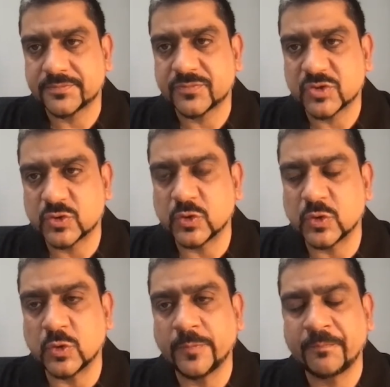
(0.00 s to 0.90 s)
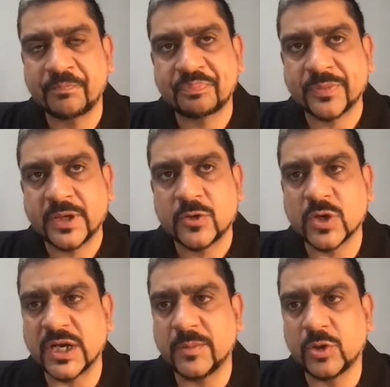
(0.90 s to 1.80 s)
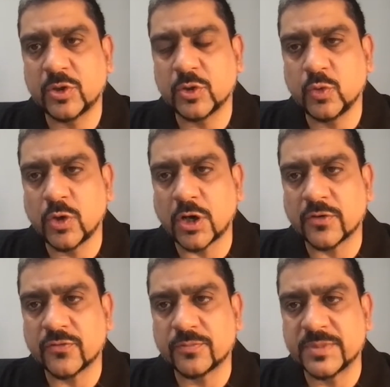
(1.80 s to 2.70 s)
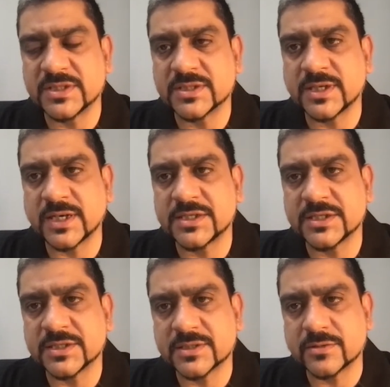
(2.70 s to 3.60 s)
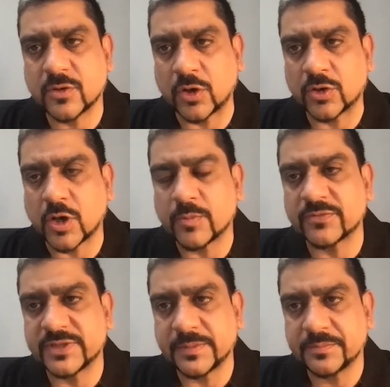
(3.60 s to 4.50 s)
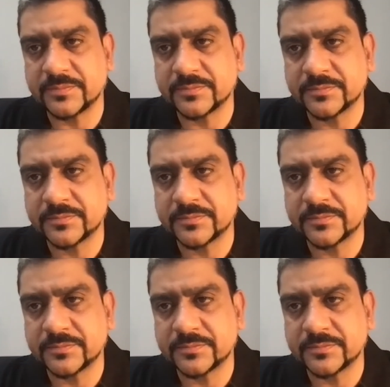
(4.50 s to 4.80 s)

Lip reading: So you are able to do a lot of business intelligence on top of them.